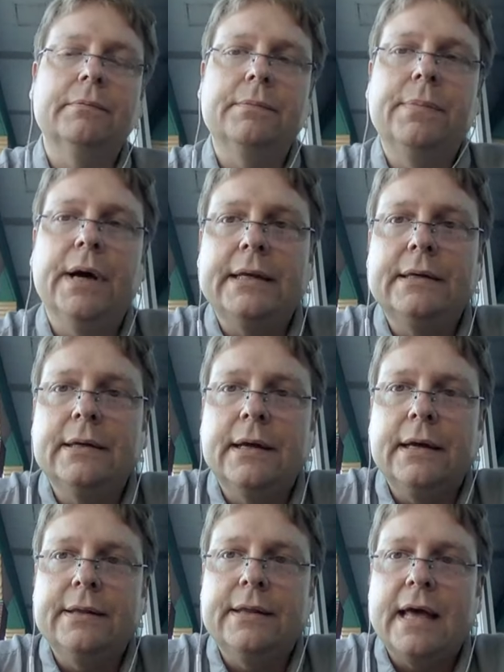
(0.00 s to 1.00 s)
but
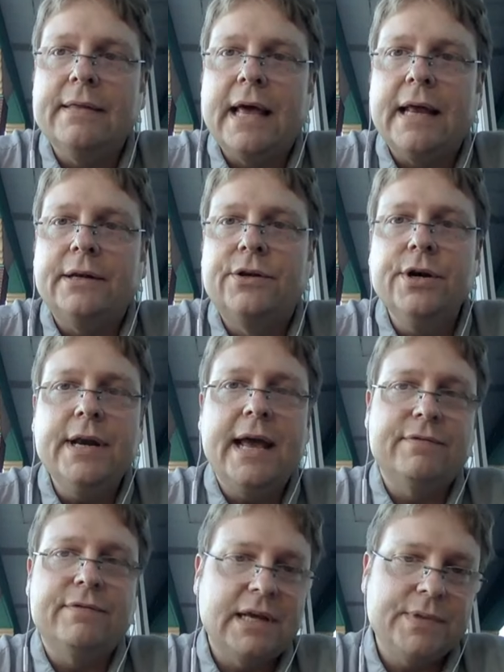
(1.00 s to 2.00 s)
that could
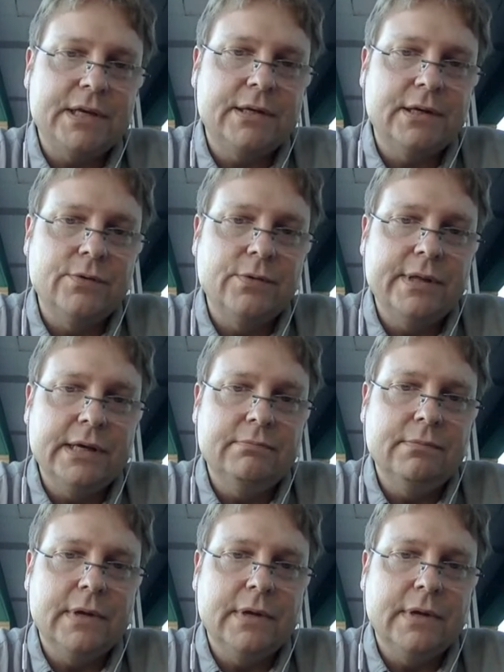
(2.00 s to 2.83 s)
have something to do with it,